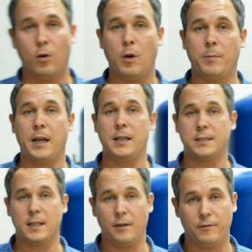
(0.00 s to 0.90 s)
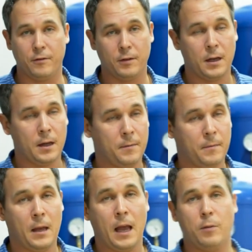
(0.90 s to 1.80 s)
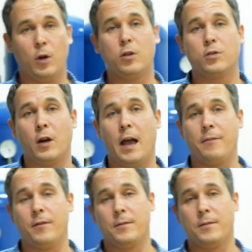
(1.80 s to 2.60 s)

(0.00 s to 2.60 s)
all by itself. And we also have